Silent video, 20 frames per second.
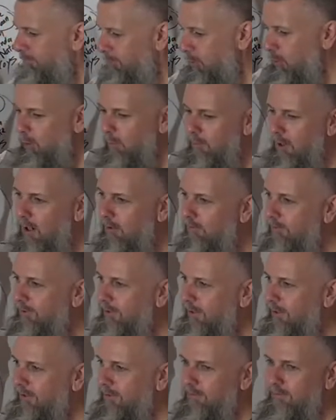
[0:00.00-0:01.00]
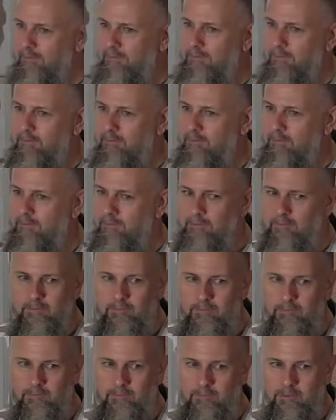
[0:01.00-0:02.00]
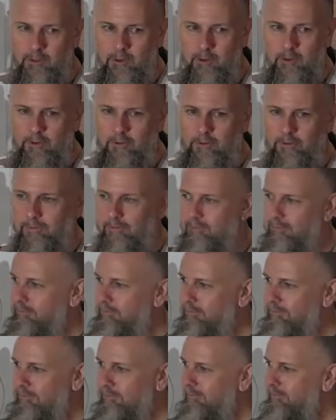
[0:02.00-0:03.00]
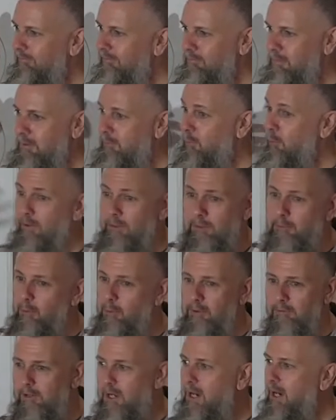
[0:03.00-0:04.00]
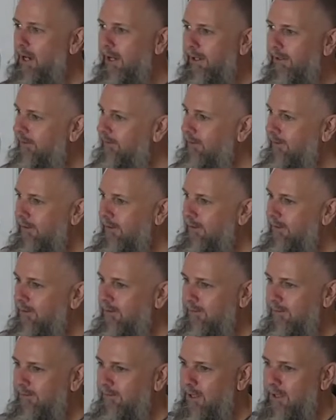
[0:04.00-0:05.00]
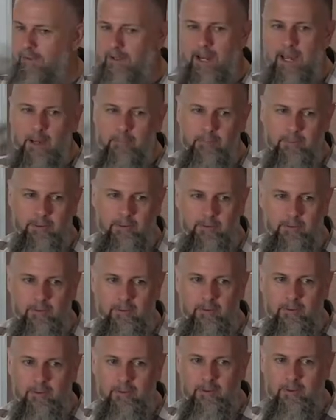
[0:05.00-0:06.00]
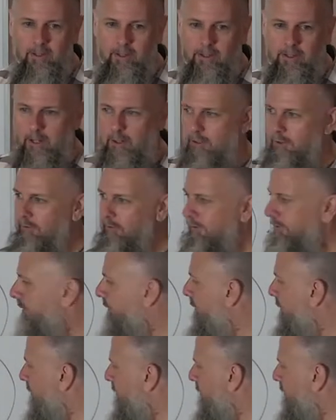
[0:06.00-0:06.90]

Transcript: boom, all of a sudden you're before the throne of God, nothing happened, and now you're just